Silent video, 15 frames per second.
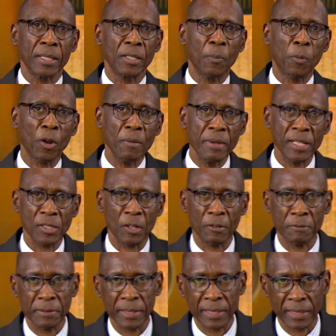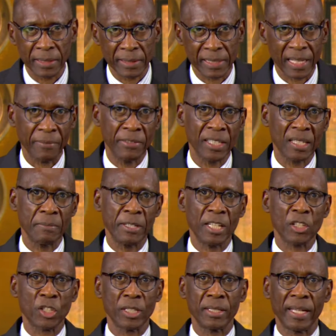The promise of
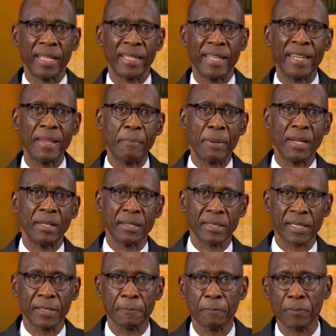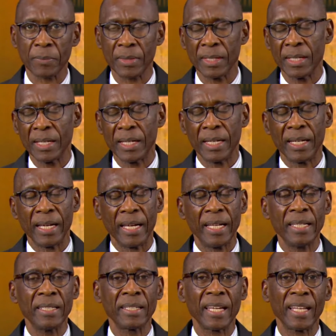self-determination and independence
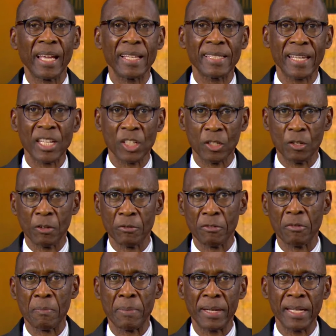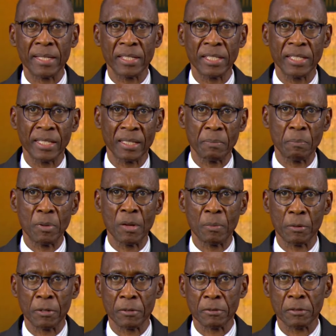and the realization of Palestinian
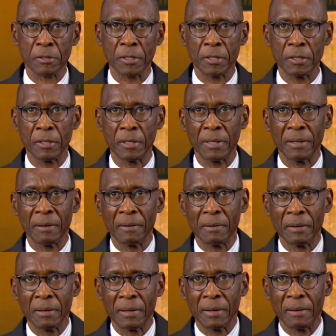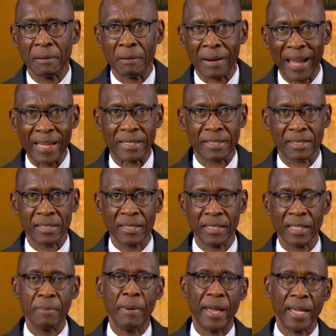people's rights
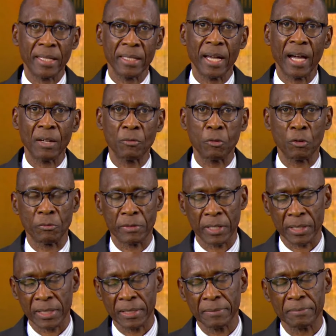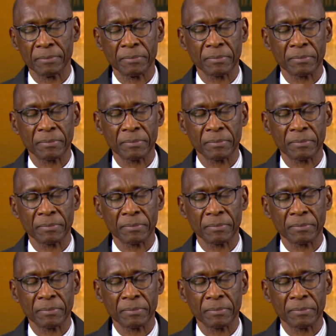remain unfulfilled.